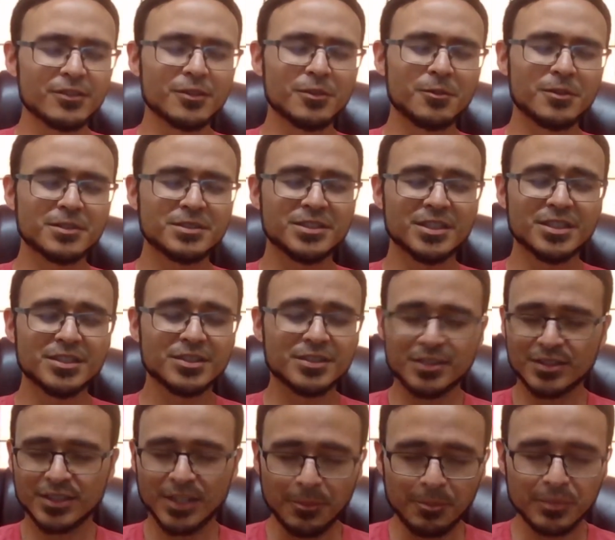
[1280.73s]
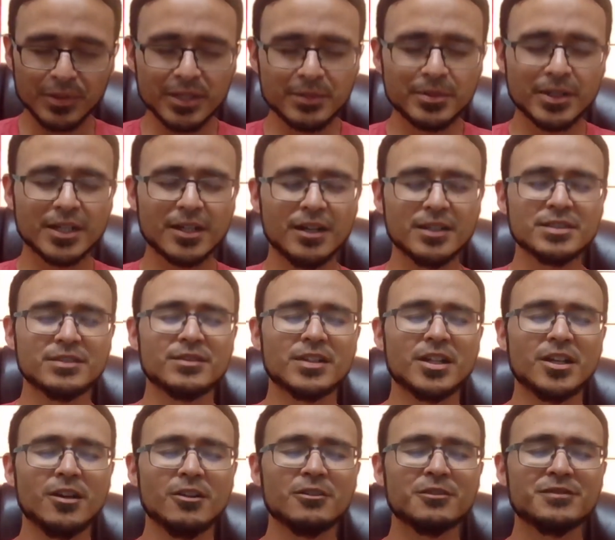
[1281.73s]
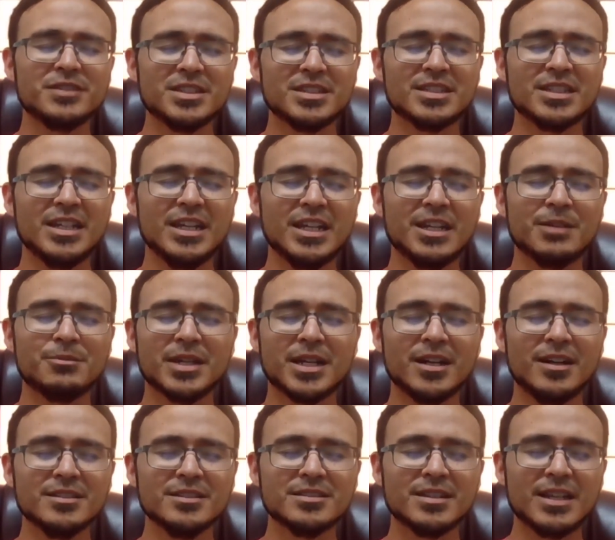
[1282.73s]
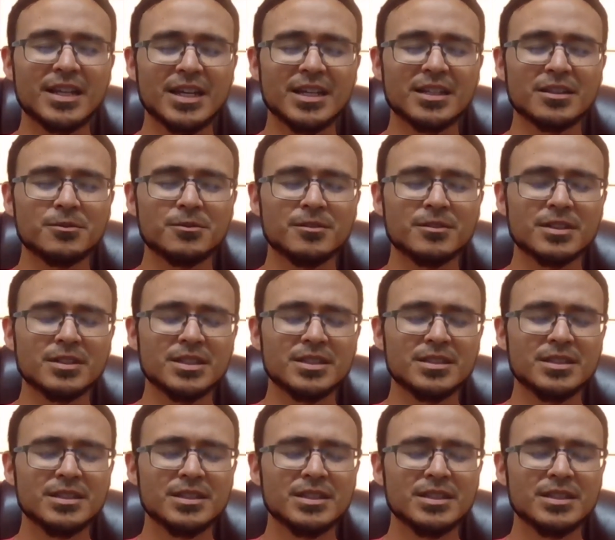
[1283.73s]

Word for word: Lord, just simply because of the color of his skin. And because of that, Lord, it,